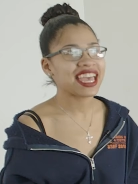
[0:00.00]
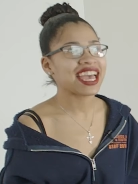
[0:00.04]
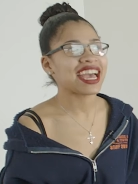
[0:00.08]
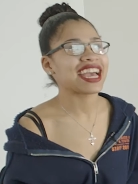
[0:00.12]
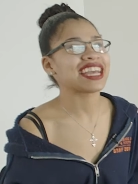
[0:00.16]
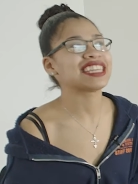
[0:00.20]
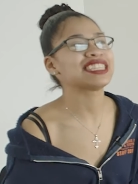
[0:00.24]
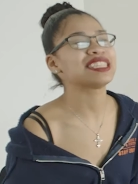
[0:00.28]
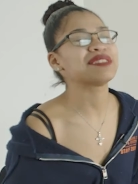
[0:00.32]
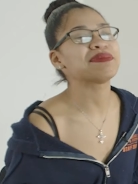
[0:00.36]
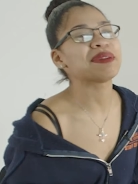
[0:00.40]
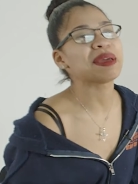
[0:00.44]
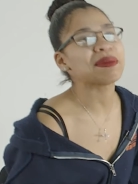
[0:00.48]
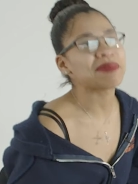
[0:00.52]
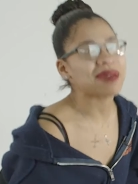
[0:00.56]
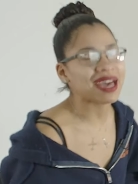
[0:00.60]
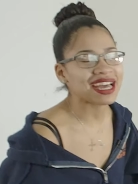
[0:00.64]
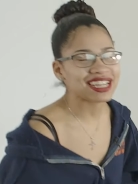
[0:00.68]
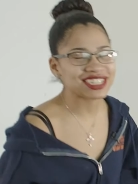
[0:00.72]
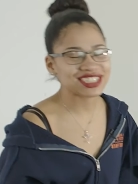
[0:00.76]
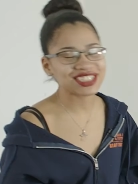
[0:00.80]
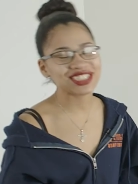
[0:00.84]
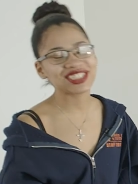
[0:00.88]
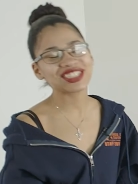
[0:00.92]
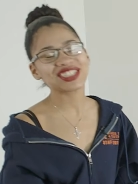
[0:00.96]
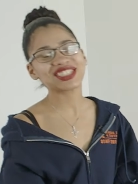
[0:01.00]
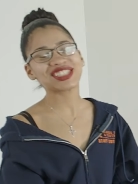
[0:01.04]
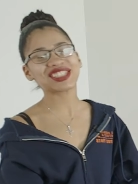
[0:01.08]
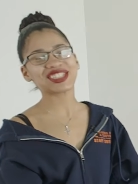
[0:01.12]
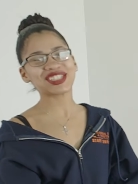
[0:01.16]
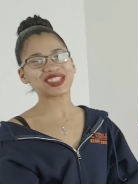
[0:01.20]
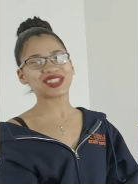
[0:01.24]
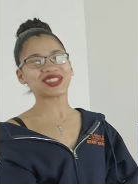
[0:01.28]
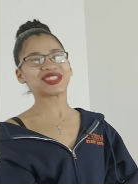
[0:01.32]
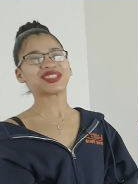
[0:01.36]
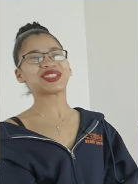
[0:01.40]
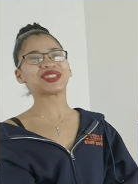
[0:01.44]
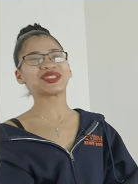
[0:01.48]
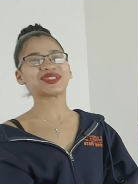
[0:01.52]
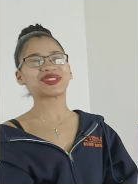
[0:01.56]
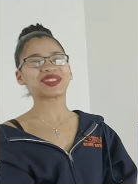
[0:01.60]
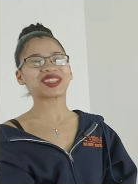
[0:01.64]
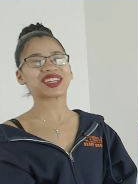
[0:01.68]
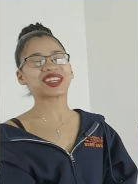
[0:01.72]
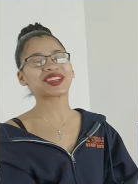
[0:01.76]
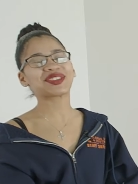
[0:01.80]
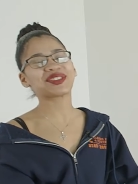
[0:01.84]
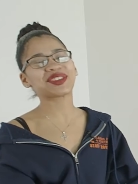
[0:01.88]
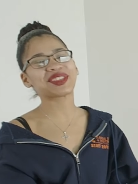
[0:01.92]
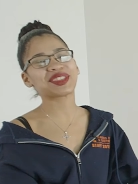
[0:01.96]
I did my bachelor's in social
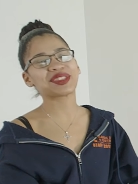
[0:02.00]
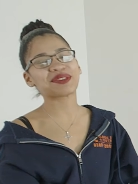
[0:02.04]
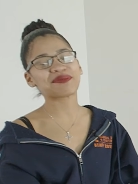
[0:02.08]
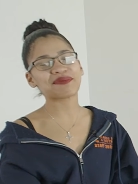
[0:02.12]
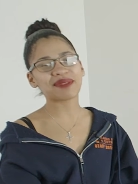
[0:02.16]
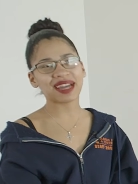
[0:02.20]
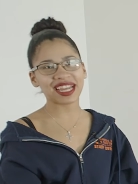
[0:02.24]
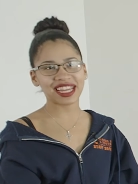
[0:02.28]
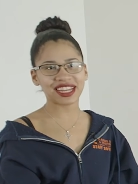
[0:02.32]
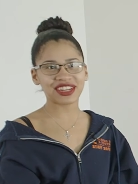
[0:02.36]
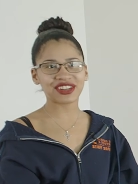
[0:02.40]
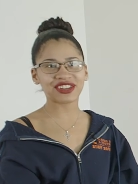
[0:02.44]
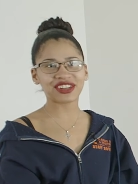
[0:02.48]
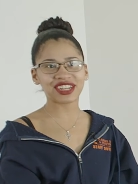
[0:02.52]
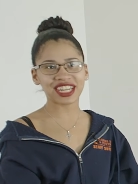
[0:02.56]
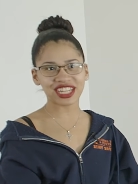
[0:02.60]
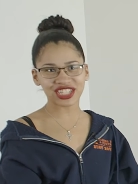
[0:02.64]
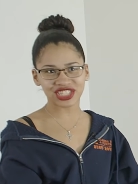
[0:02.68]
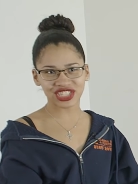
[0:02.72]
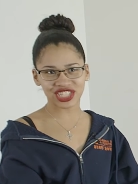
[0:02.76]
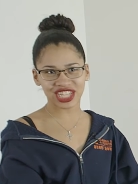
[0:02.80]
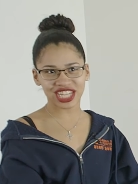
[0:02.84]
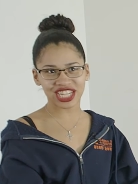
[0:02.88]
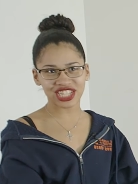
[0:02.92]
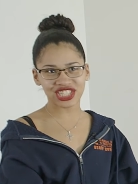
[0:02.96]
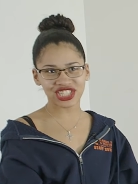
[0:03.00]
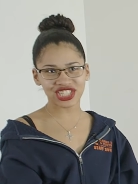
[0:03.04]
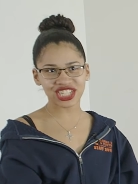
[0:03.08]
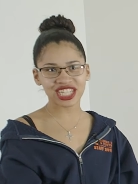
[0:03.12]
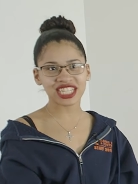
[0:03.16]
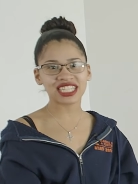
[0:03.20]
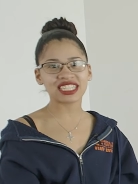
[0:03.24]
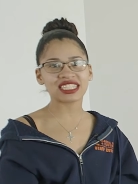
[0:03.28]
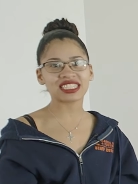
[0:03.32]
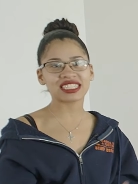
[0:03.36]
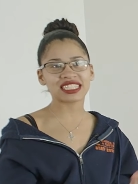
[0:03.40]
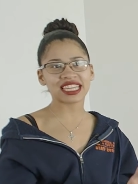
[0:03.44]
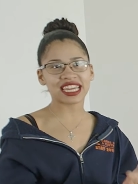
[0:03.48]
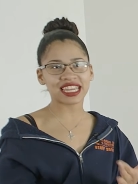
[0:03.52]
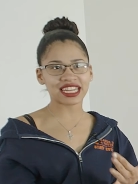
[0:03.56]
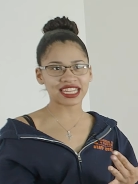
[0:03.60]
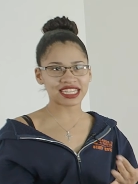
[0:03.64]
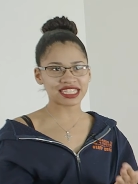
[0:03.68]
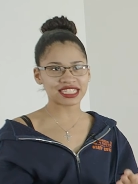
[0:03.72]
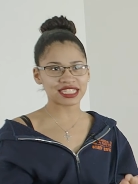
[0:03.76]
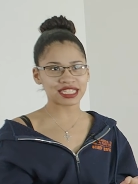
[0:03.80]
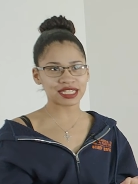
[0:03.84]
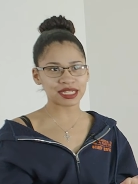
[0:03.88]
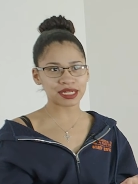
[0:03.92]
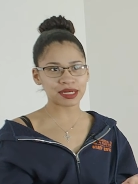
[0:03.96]
work with the minor in education and
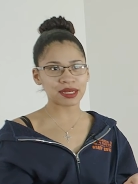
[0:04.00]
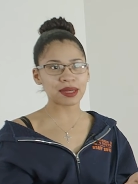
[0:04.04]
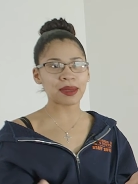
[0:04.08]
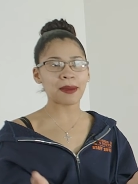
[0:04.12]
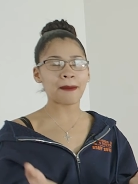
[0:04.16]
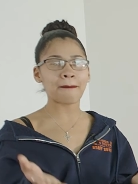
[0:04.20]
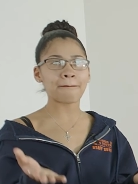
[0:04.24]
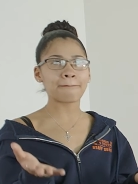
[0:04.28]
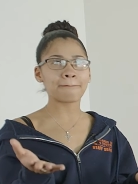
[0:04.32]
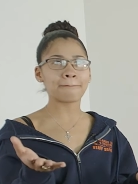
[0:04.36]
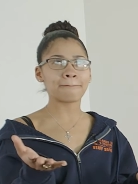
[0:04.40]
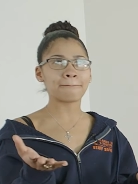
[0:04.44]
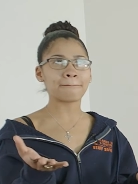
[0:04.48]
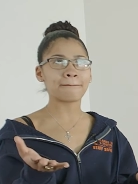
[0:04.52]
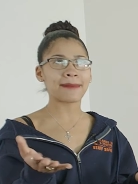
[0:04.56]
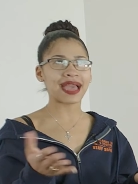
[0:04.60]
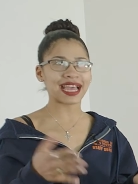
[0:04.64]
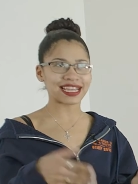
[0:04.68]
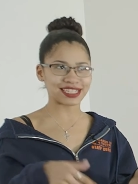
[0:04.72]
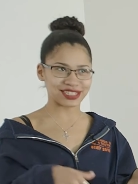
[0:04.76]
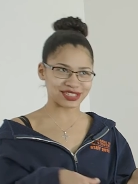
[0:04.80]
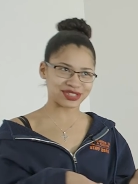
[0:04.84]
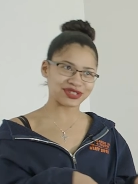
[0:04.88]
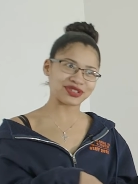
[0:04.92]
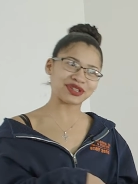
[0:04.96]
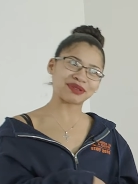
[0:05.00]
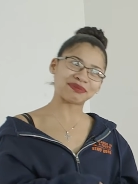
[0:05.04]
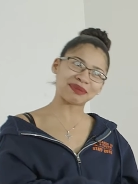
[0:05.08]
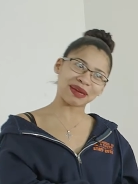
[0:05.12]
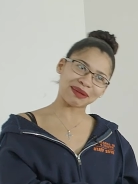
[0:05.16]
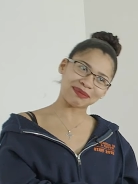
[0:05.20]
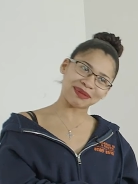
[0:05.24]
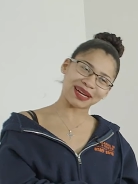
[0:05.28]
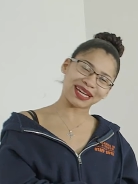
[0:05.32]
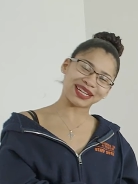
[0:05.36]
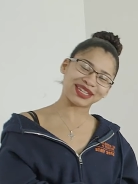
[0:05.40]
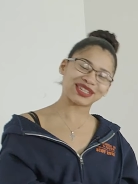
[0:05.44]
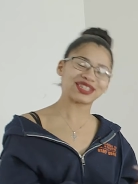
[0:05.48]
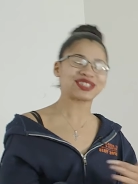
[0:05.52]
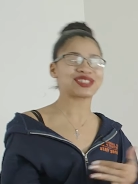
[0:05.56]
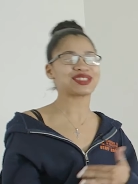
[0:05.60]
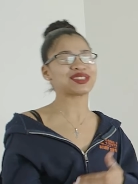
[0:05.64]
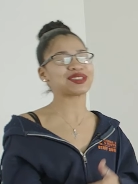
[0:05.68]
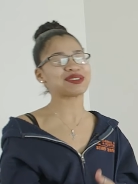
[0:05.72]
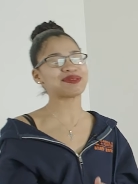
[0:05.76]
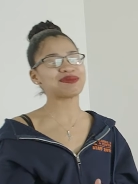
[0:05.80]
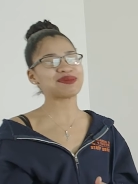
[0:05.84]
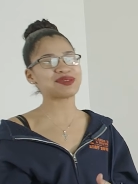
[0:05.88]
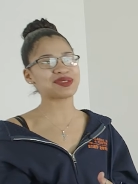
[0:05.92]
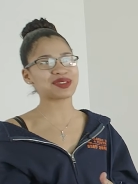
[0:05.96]
decided to master in my minor, so
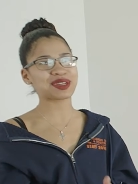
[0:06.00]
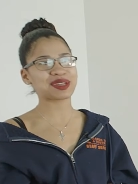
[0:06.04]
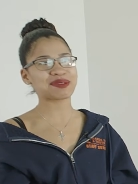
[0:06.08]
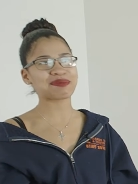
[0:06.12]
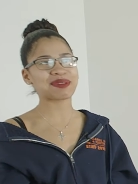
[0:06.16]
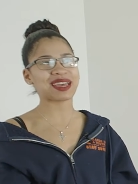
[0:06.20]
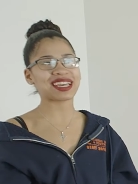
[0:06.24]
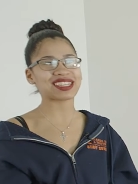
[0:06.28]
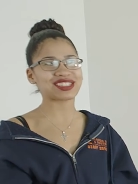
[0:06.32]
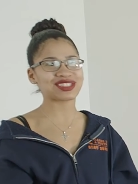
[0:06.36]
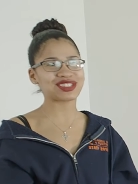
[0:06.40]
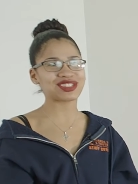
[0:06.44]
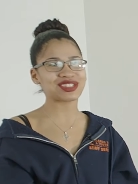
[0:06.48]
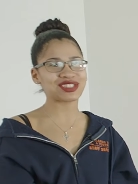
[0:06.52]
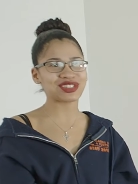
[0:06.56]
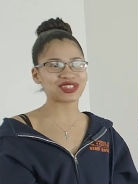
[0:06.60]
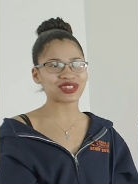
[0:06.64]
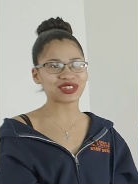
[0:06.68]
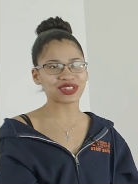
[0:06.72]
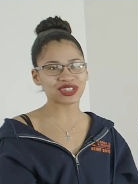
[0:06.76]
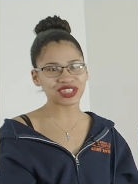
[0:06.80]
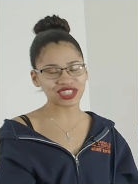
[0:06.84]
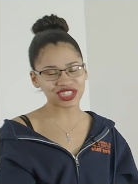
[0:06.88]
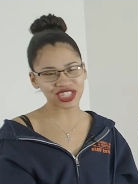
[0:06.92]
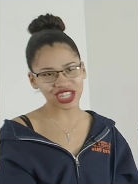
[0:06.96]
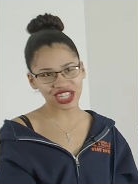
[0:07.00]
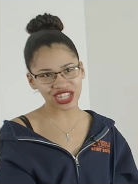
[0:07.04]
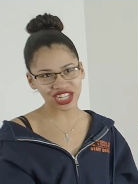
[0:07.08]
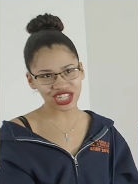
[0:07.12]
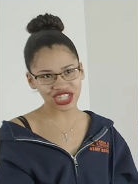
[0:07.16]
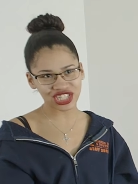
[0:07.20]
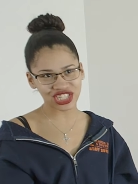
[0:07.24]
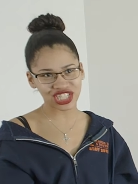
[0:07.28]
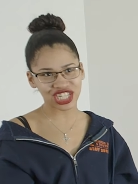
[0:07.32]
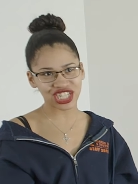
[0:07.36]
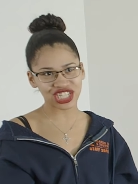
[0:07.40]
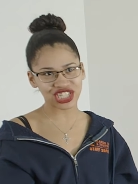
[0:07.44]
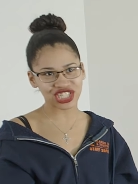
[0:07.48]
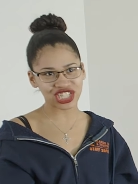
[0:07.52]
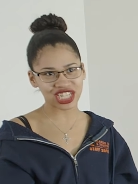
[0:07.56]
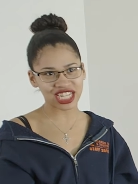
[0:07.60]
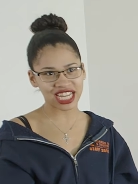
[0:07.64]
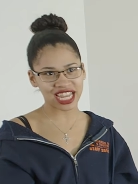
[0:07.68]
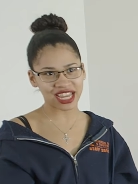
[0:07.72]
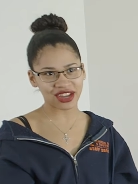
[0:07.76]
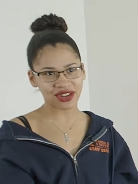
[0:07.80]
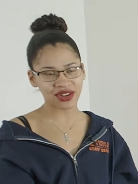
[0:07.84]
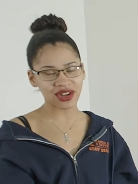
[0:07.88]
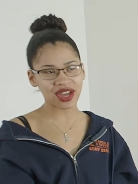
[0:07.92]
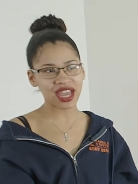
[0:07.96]
I'm doing a master's in early childhood education
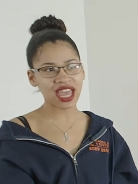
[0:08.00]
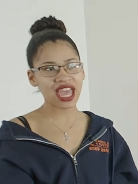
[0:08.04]
now.